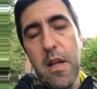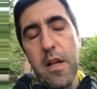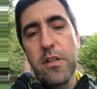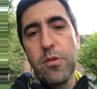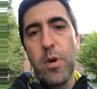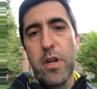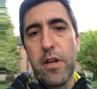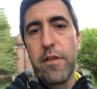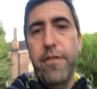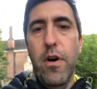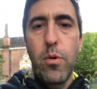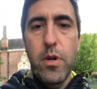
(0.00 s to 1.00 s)
is we're going to
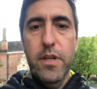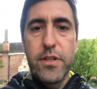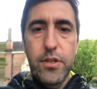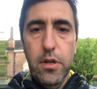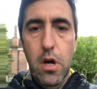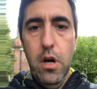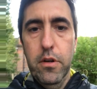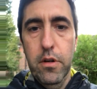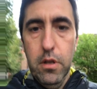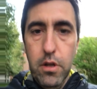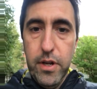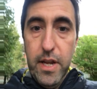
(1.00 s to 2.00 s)
focus on
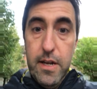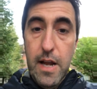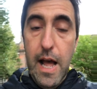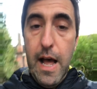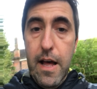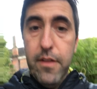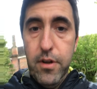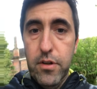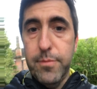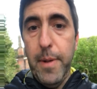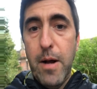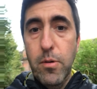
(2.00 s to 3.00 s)
looking at those
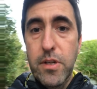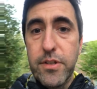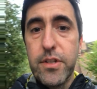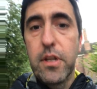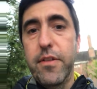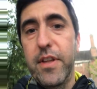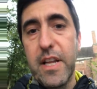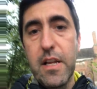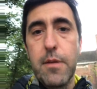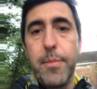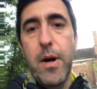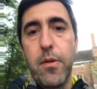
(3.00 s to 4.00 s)
powers, thinking
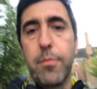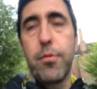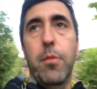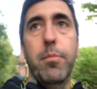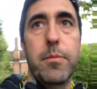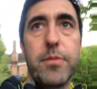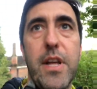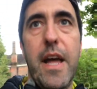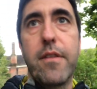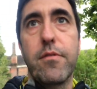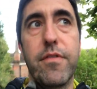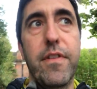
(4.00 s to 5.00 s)
about the problems that
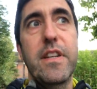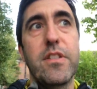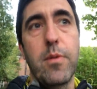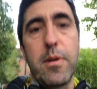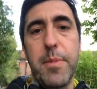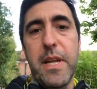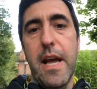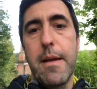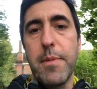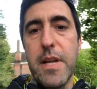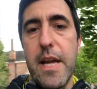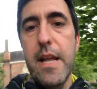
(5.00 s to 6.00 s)
Henry faced when he became
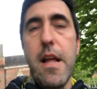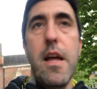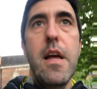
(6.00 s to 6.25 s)
king,